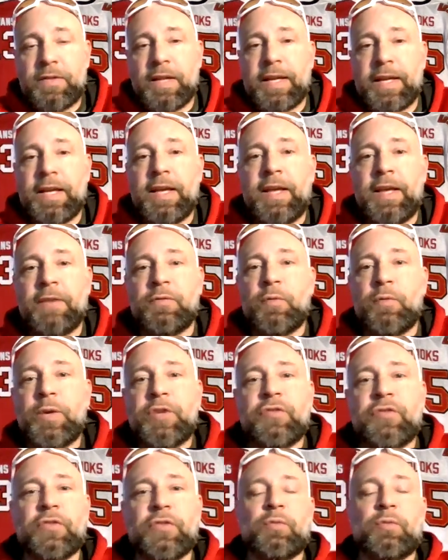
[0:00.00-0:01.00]
Like if we
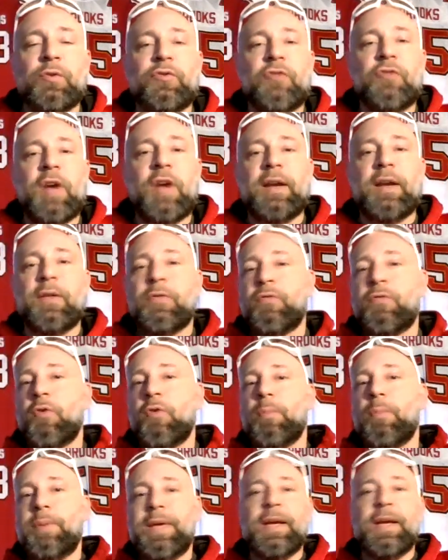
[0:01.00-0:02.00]
just were trying to throw
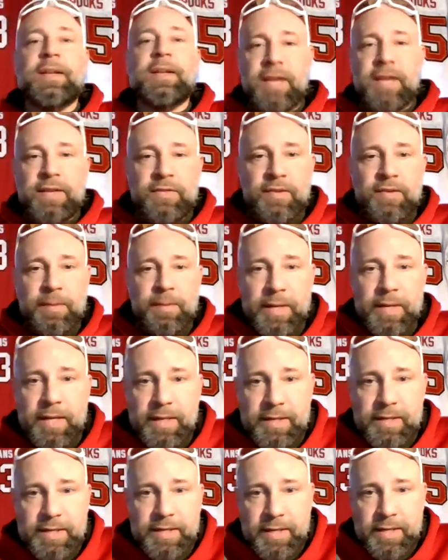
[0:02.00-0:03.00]
picks at somebody
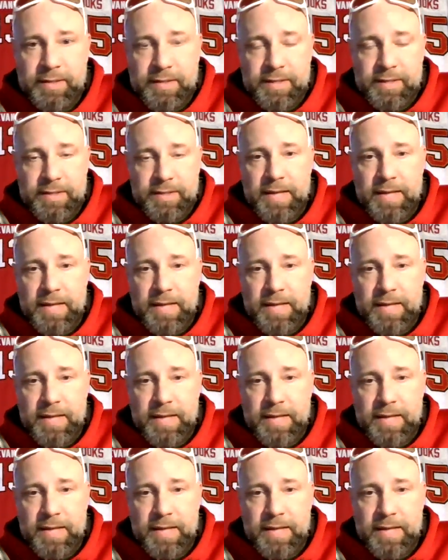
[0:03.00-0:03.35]
to get